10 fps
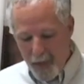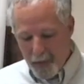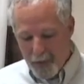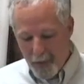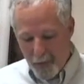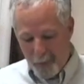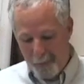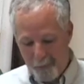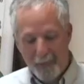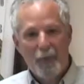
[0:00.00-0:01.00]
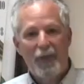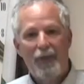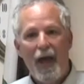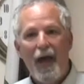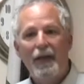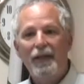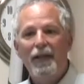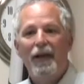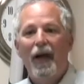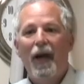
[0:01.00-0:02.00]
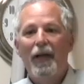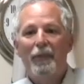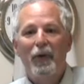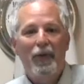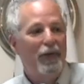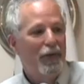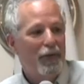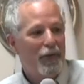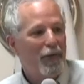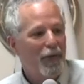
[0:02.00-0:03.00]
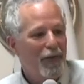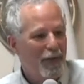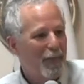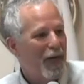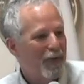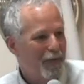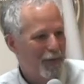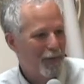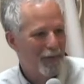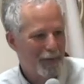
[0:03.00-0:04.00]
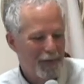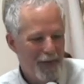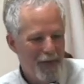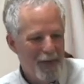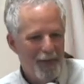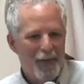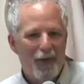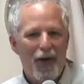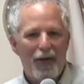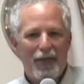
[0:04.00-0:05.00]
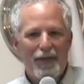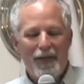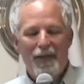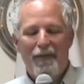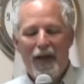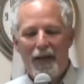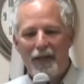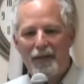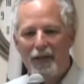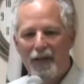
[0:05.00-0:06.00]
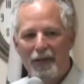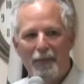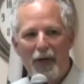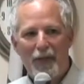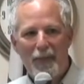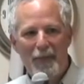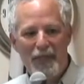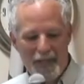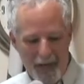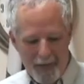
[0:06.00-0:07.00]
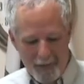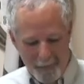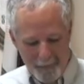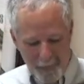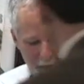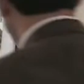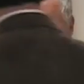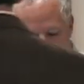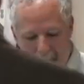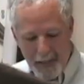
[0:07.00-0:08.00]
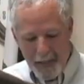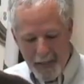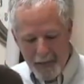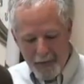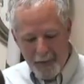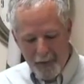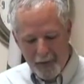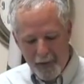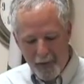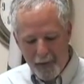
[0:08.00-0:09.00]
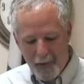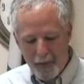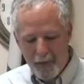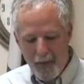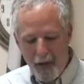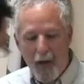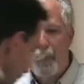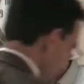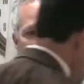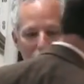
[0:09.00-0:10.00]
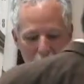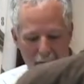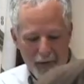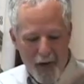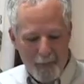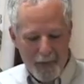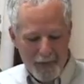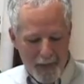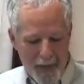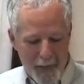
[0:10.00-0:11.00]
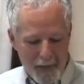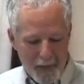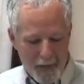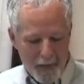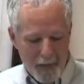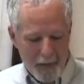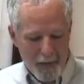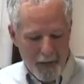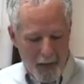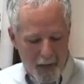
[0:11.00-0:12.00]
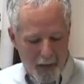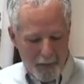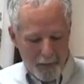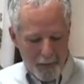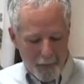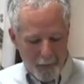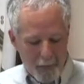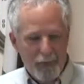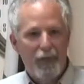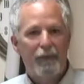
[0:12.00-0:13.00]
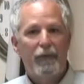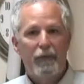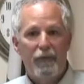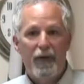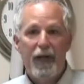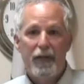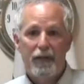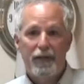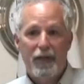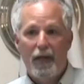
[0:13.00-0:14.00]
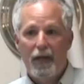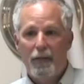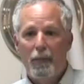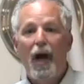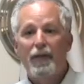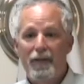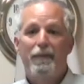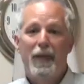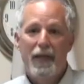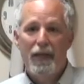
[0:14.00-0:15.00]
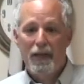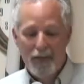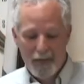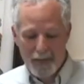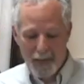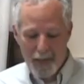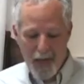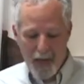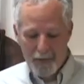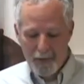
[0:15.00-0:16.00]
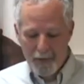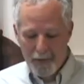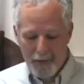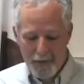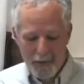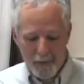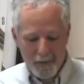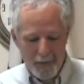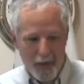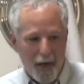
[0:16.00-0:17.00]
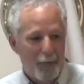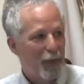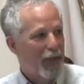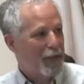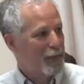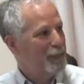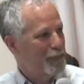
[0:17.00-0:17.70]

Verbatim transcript: So, with that, I am going to turn the microphone over to our City Finance Director, Marc Pimentel, and he is going to start in on one of those topics that I mentioned, the, uh, the those different funds, uh, pots of money that the city has to operate.